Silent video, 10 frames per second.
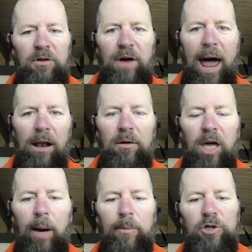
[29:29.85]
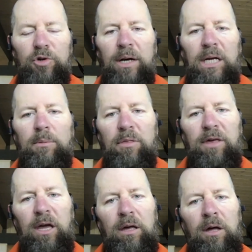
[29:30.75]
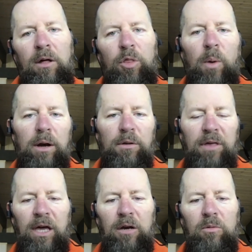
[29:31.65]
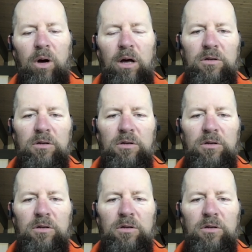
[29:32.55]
and your add-on cameras, you're trying to get them to think the way you're thinking.